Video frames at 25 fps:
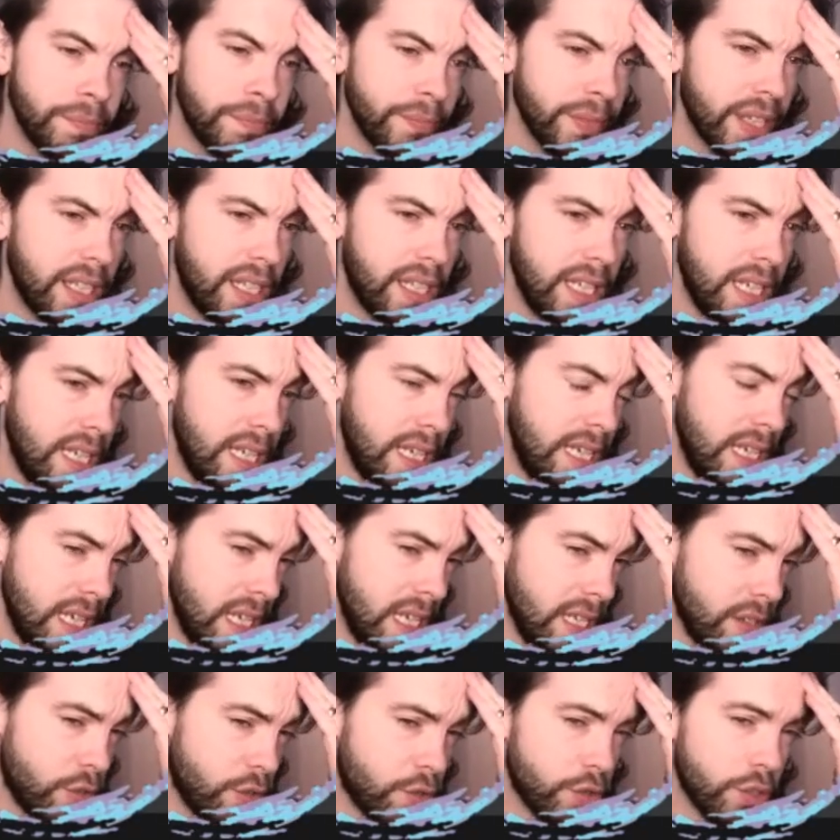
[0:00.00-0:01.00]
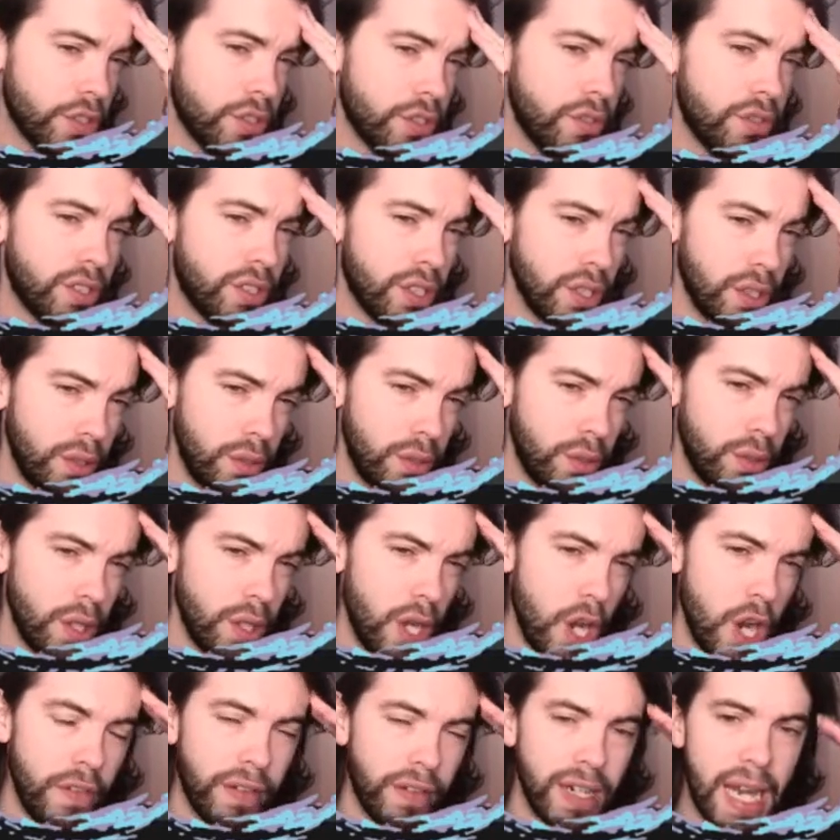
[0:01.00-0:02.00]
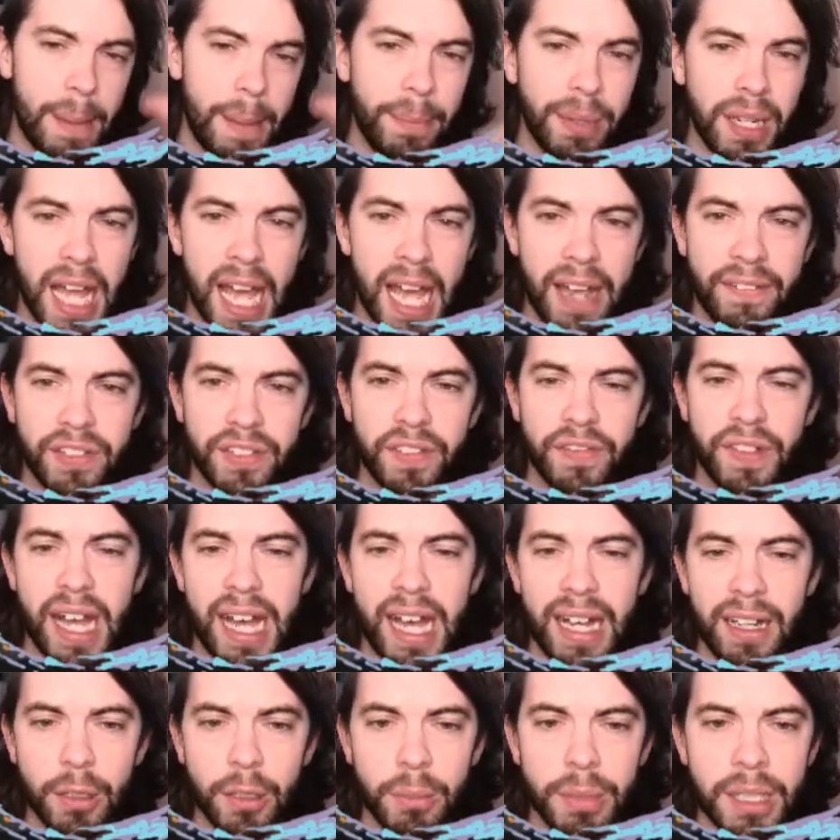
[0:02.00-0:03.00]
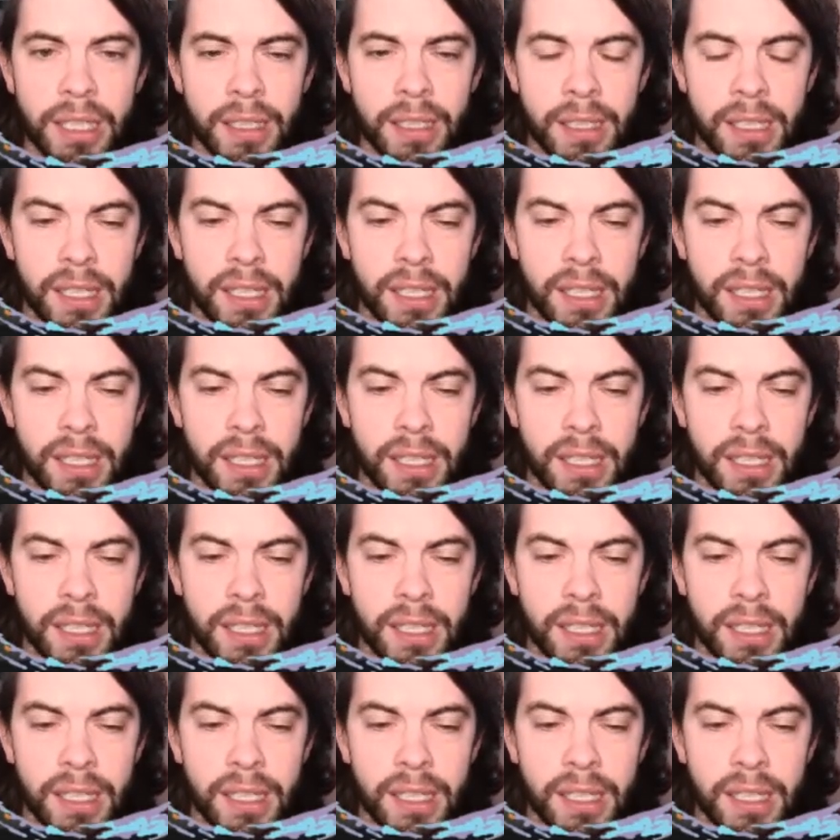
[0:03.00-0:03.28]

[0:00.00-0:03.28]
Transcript: the instructions to overlap left for Alba,